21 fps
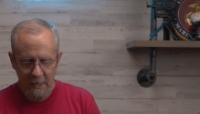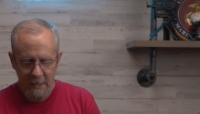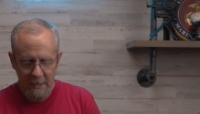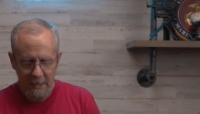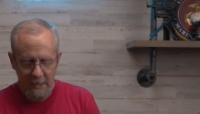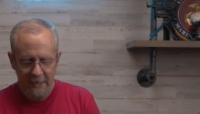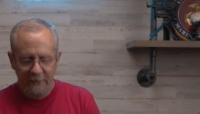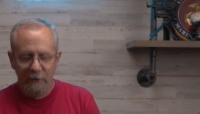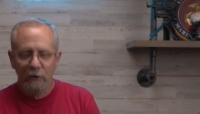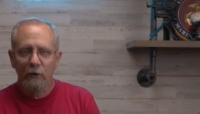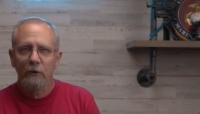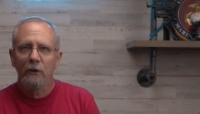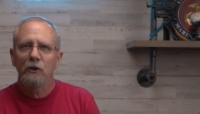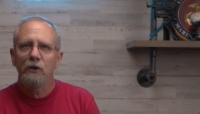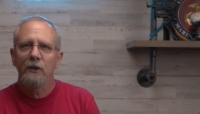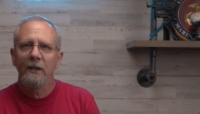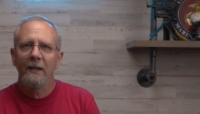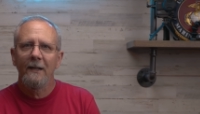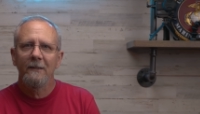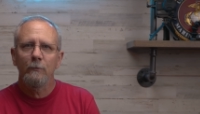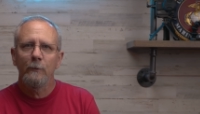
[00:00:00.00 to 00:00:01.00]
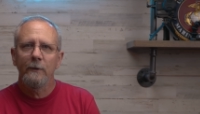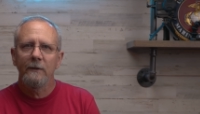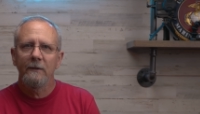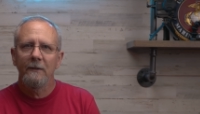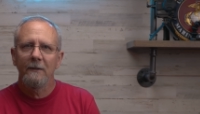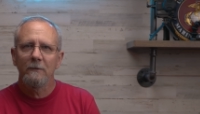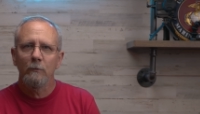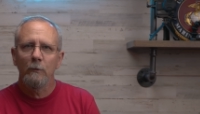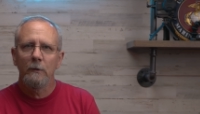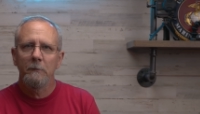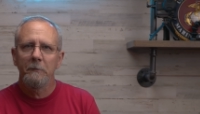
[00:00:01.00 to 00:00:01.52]
I took a chance with
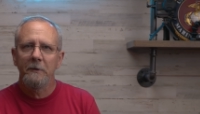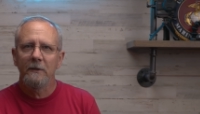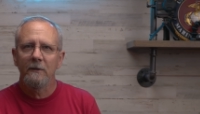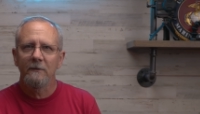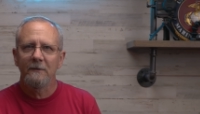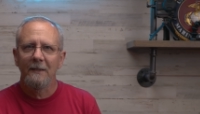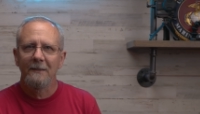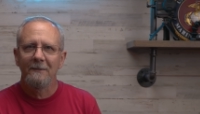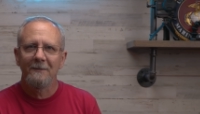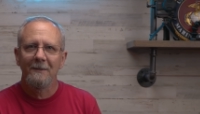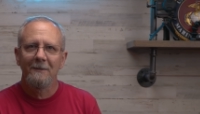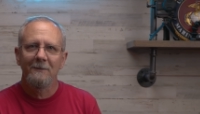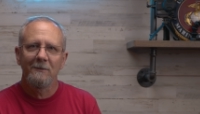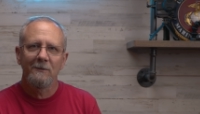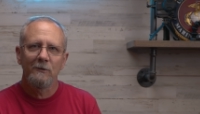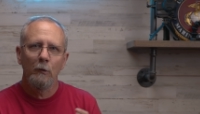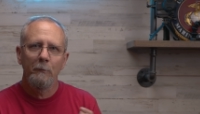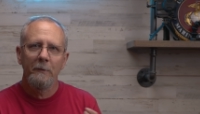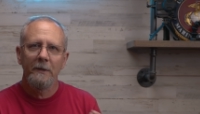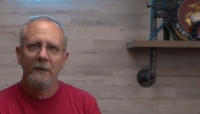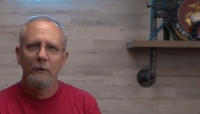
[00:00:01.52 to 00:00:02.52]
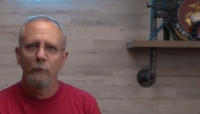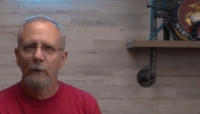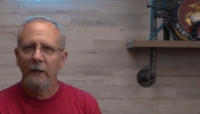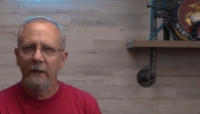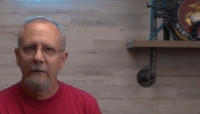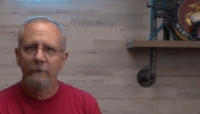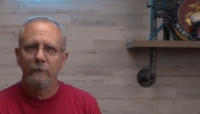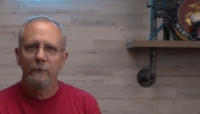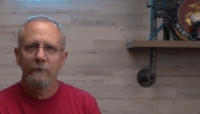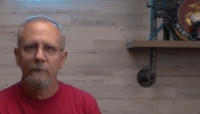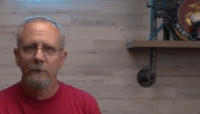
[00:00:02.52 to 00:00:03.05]
this one because I'd seen so many
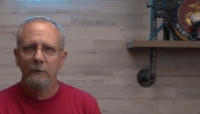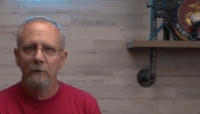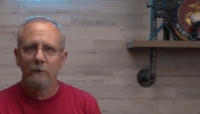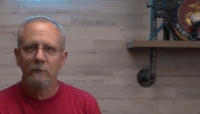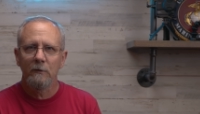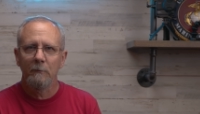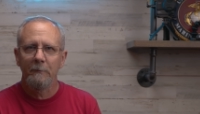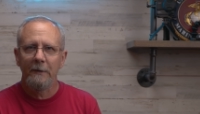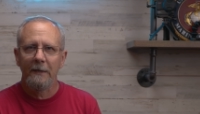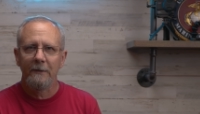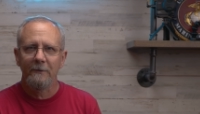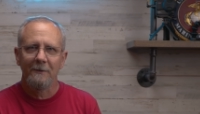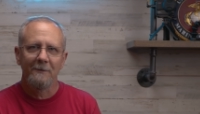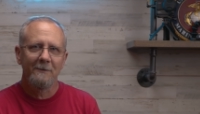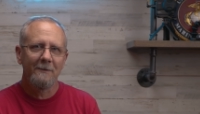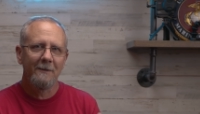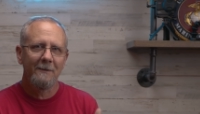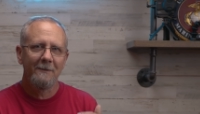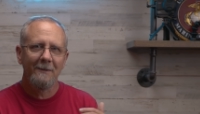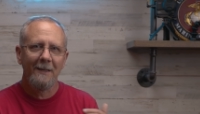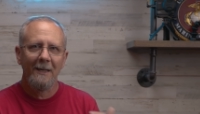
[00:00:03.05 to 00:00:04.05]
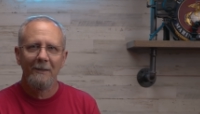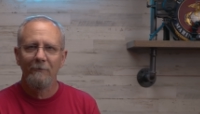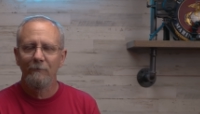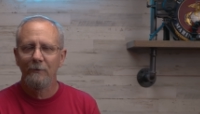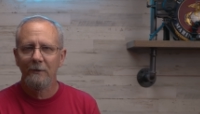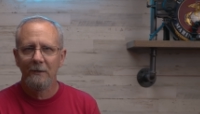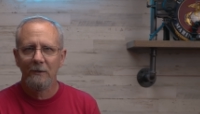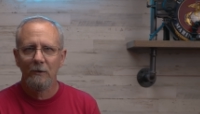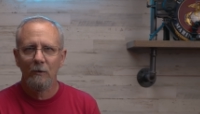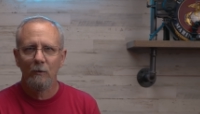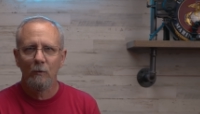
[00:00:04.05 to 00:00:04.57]
rave reviews about the 6K
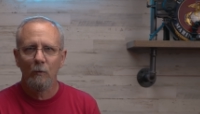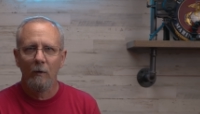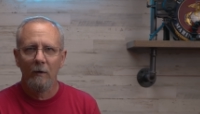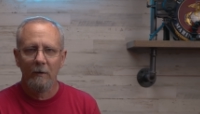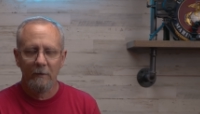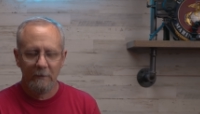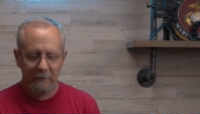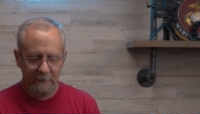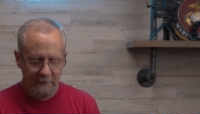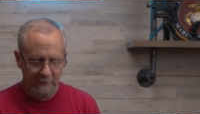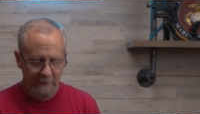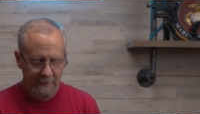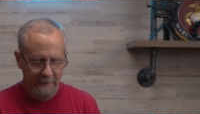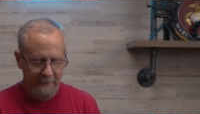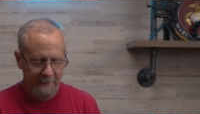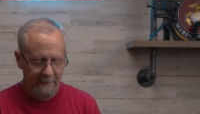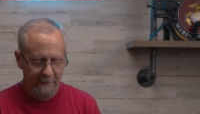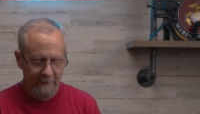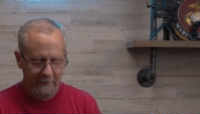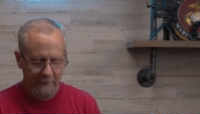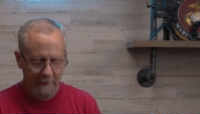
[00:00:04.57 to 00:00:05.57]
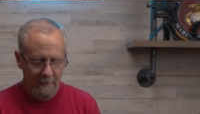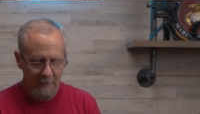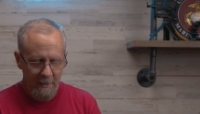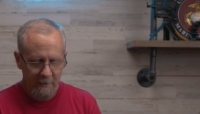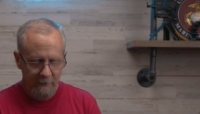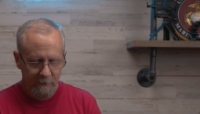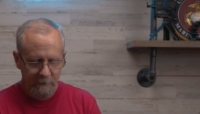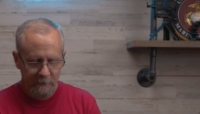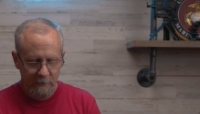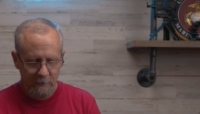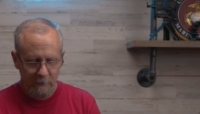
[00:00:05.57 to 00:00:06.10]
video quality and
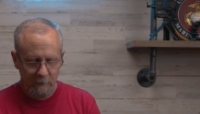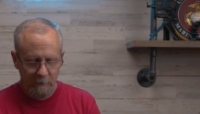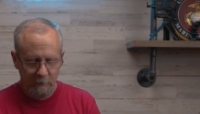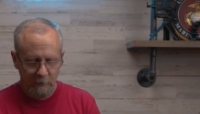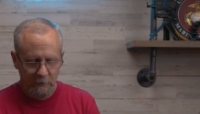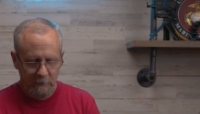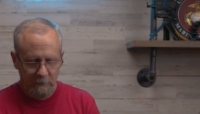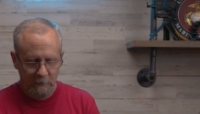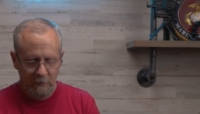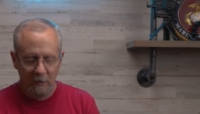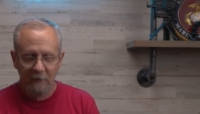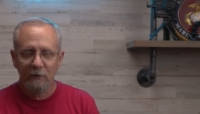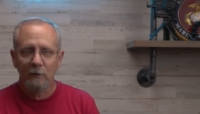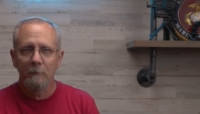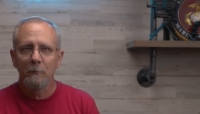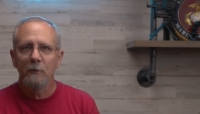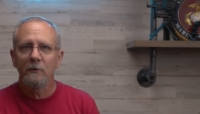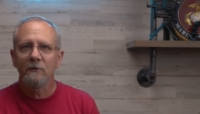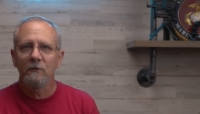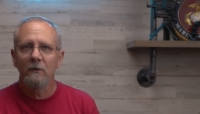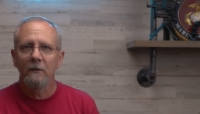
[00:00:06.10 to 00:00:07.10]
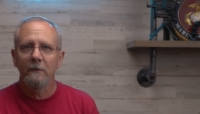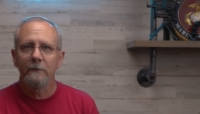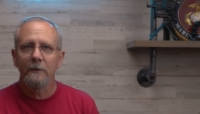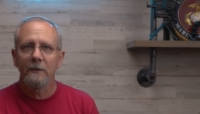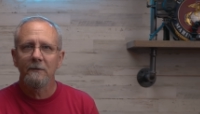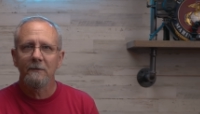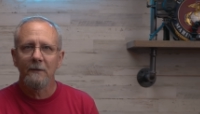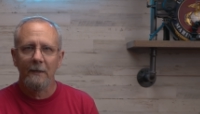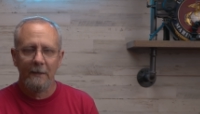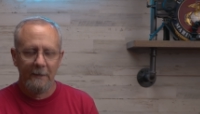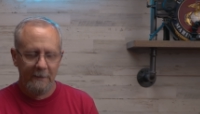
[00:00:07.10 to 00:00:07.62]
their customer
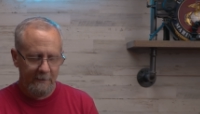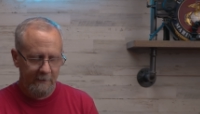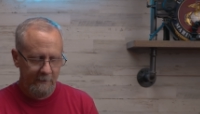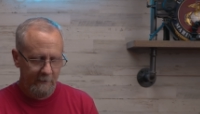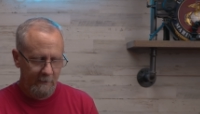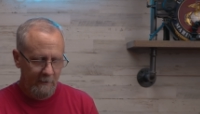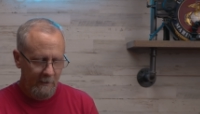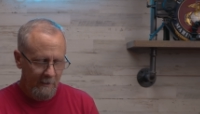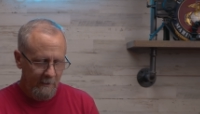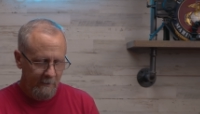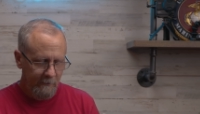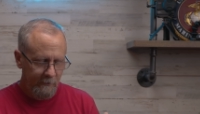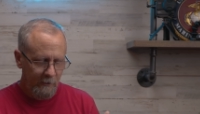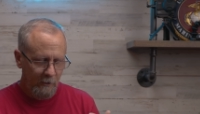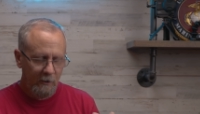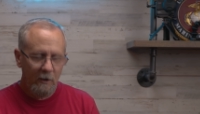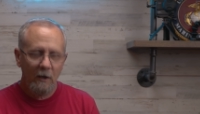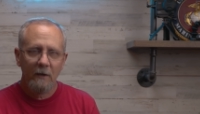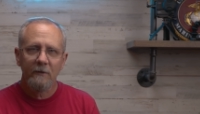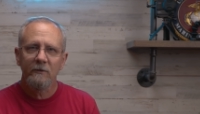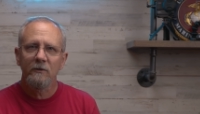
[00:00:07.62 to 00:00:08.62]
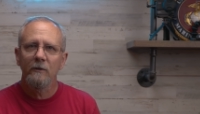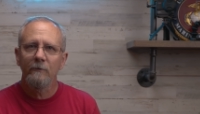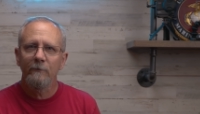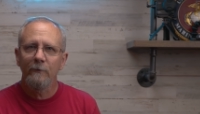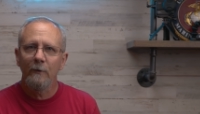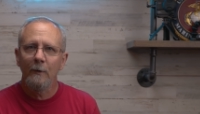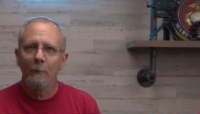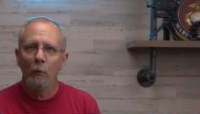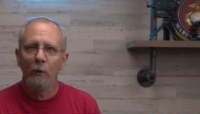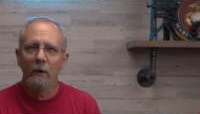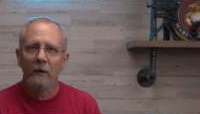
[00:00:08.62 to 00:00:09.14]
service and their constant
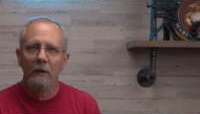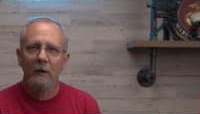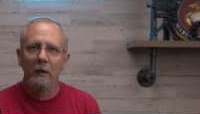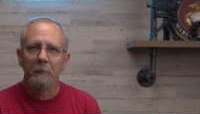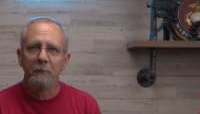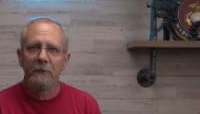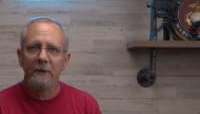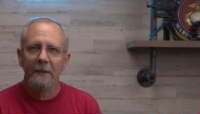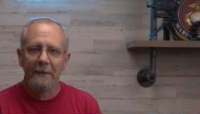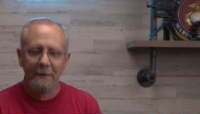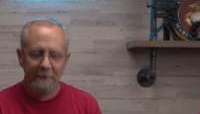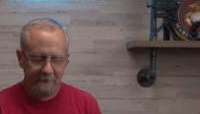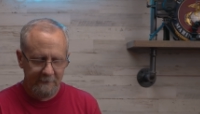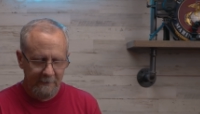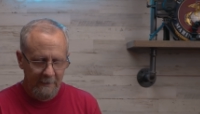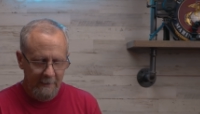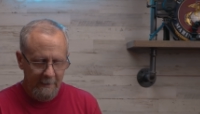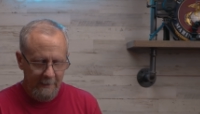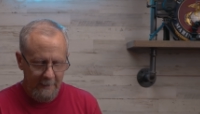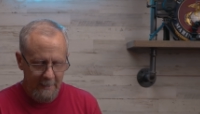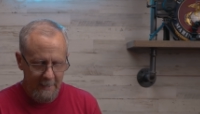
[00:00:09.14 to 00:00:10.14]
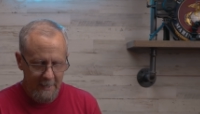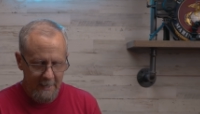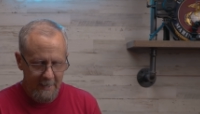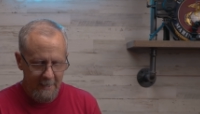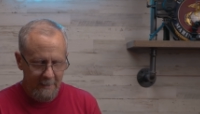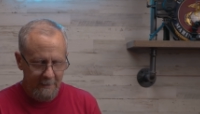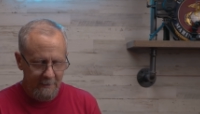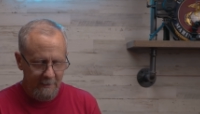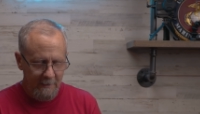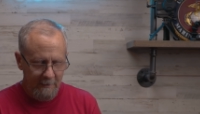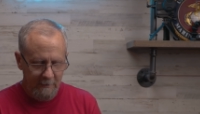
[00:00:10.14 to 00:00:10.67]
firmware updates.
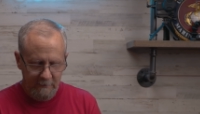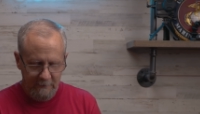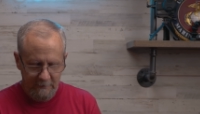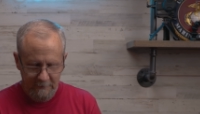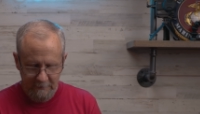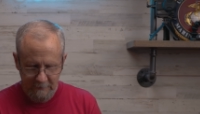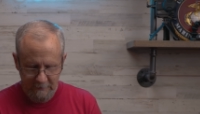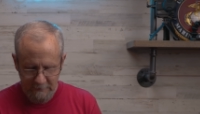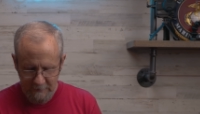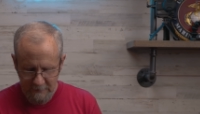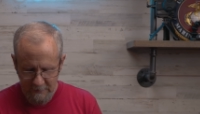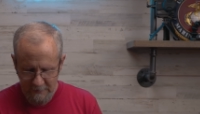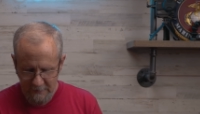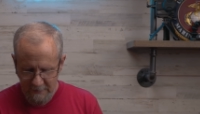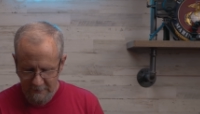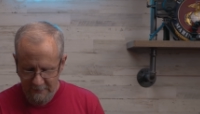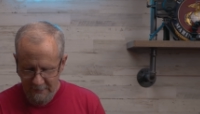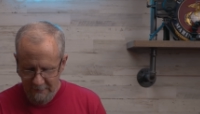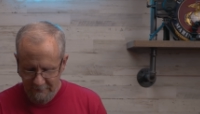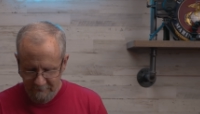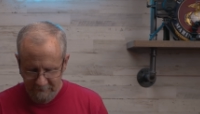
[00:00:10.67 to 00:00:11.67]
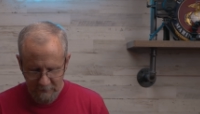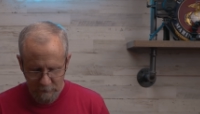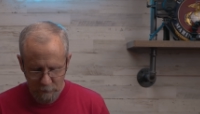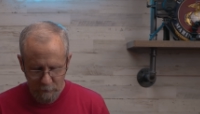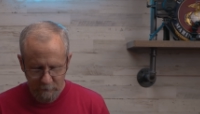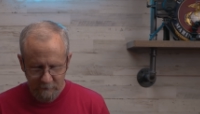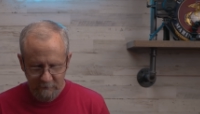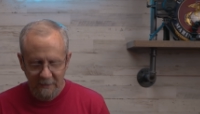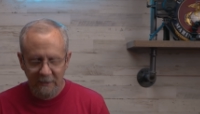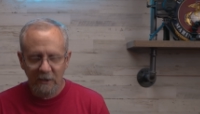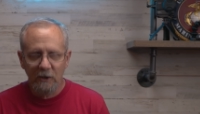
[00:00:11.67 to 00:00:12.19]
And yes, it
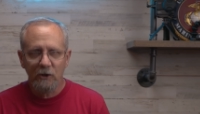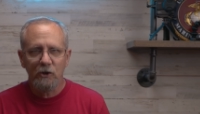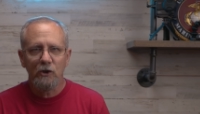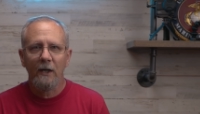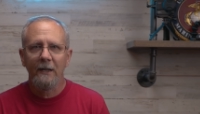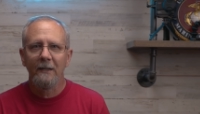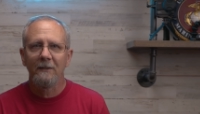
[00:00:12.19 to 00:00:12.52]
looks like a giant